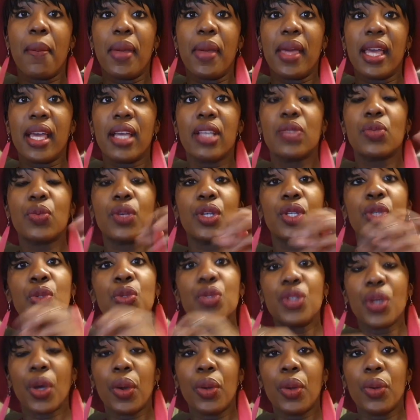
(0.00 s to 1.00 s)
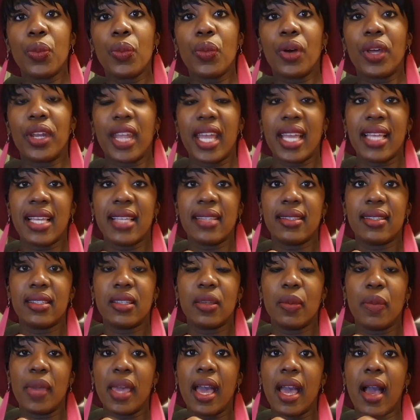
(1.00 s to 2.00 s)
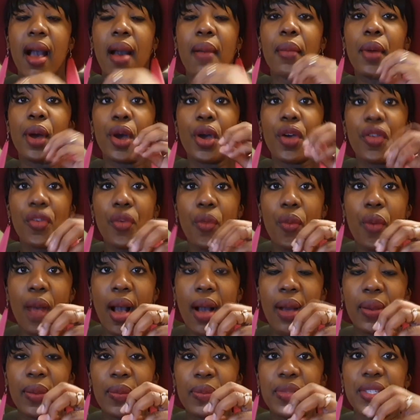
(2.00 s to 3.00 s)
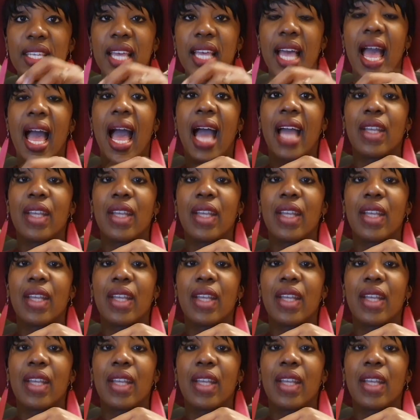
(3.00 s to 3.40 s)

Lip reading: because what you don't want is to become overwhelmed